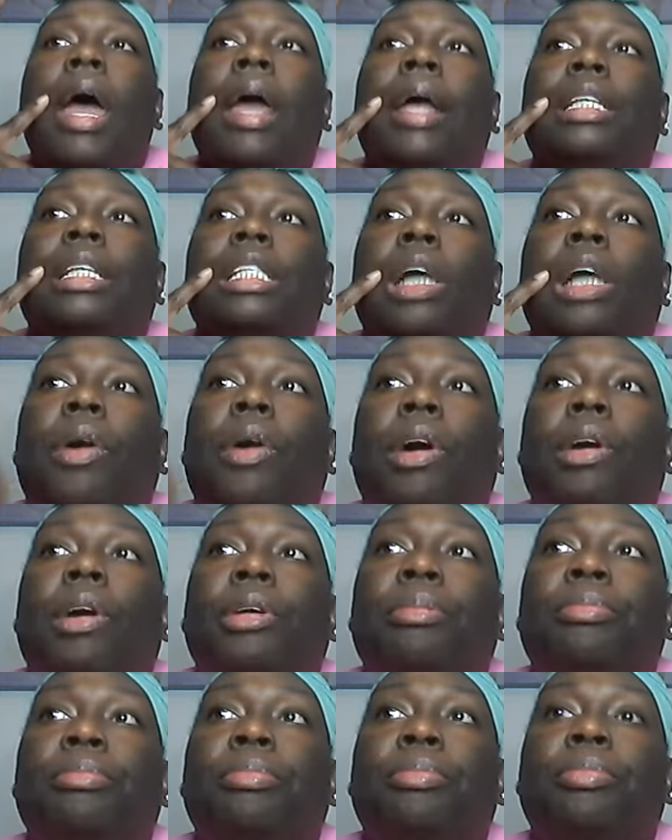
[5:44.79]
And so
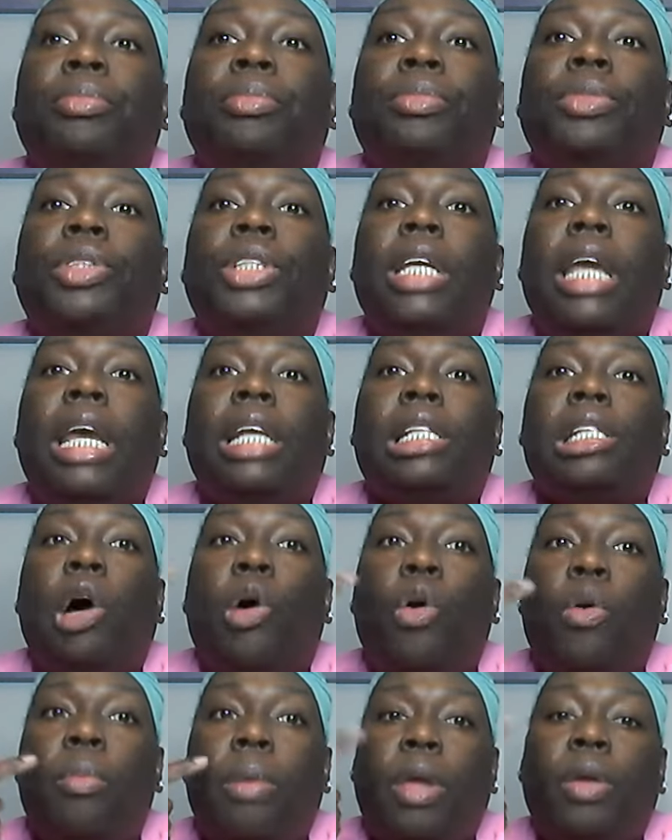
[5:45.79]
um, she had
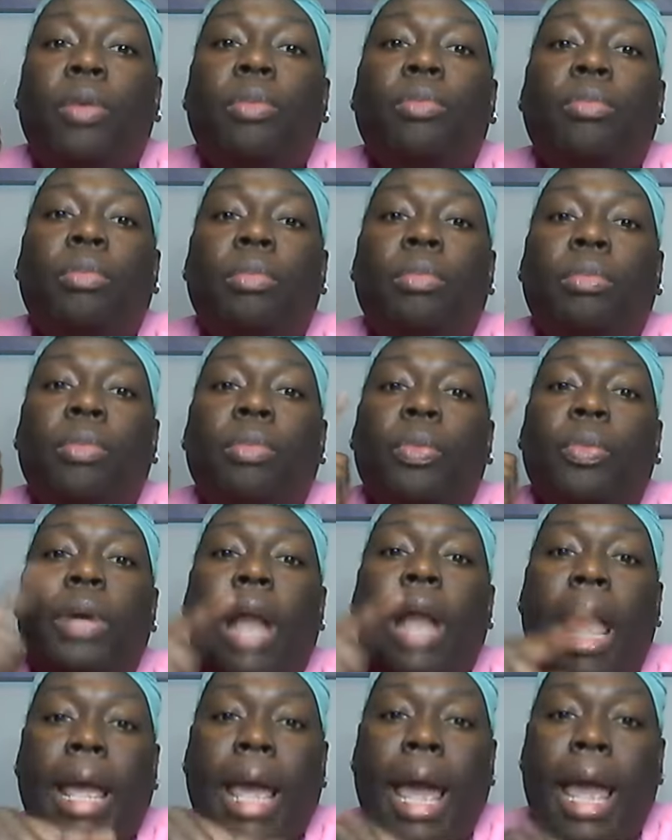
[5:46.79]
told me
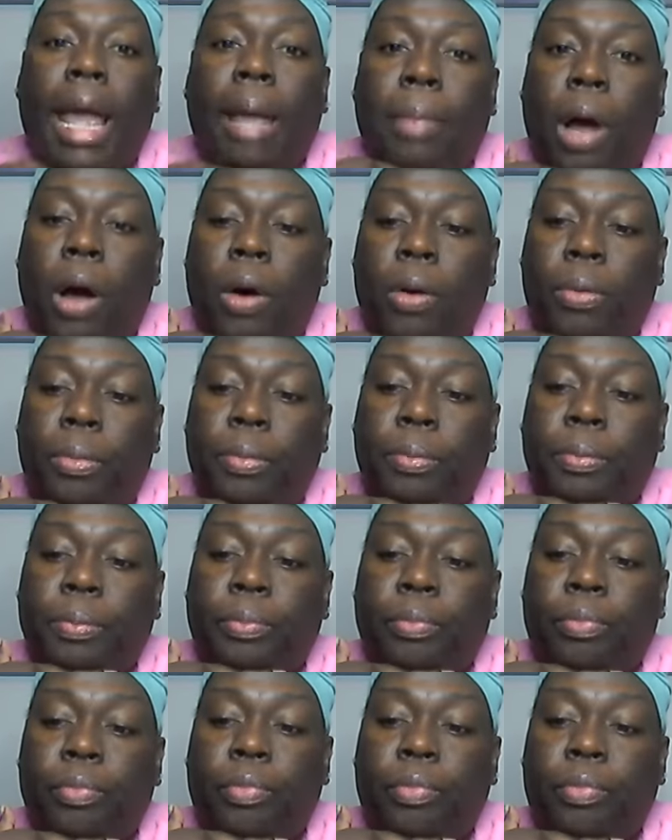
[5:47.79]
when I had came home